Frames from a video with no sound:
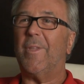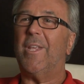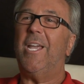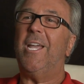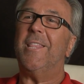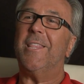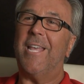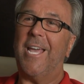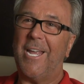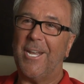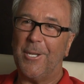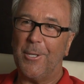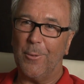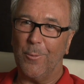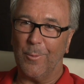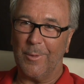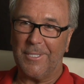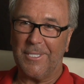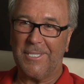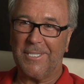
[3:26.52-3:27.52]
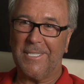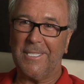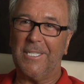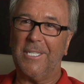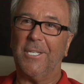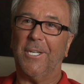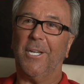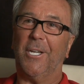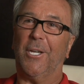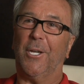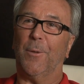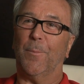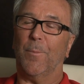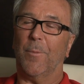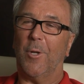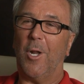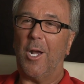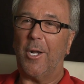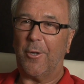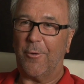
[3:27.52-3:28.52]
And then you would see him
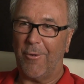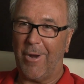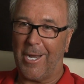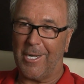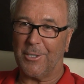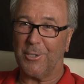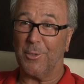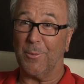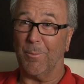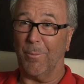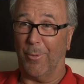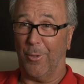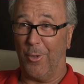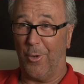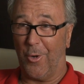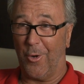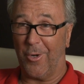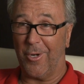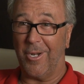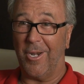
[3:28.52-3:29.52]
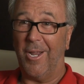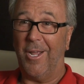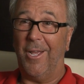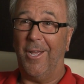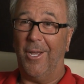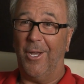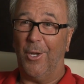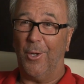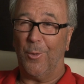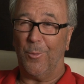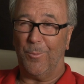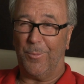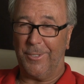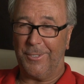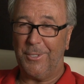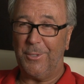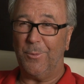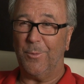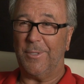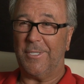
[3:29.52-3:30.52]
not crash and burn,
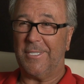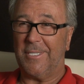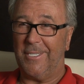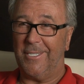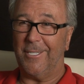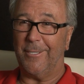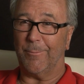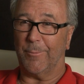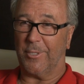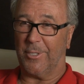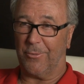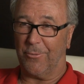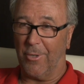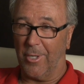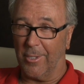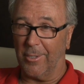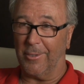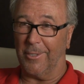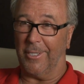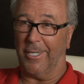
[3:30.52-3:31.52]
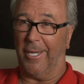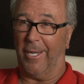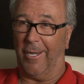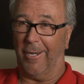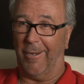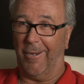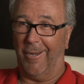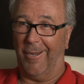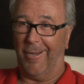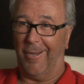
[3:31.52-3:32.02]
but you would see him struggle again.